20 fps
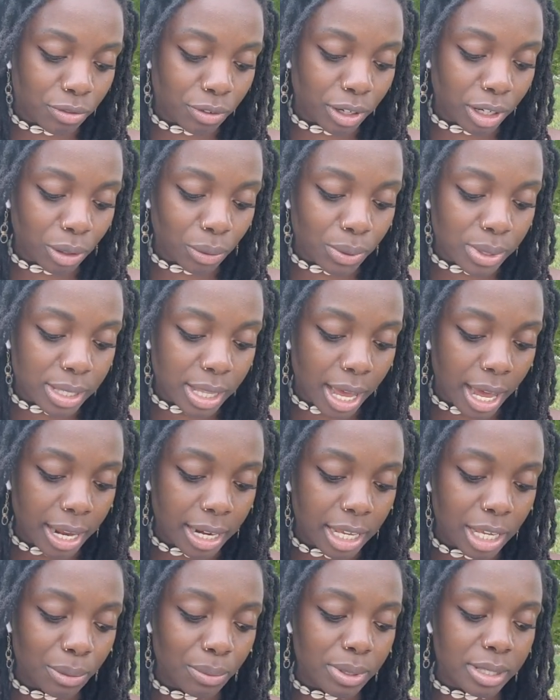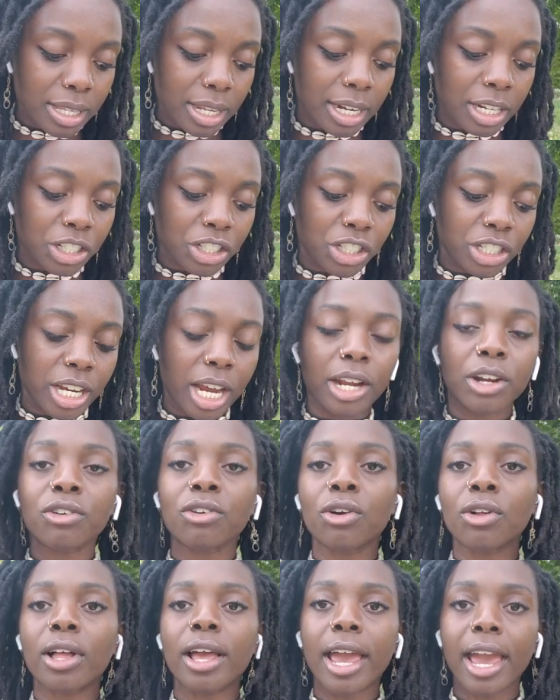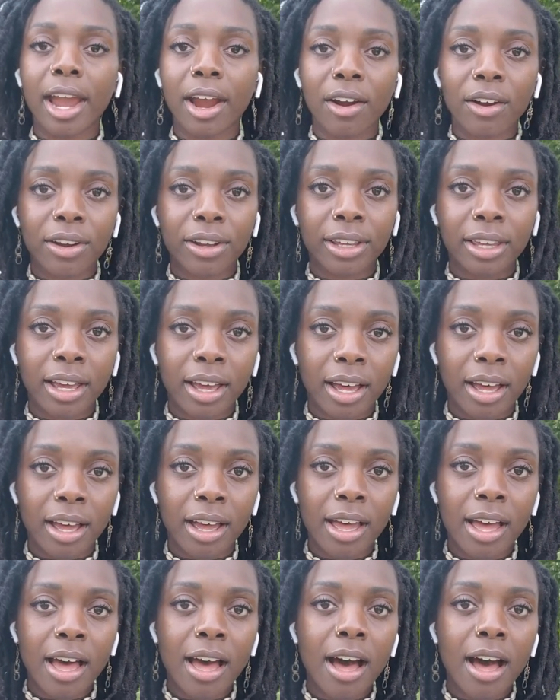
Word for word: reading was that he was in a general area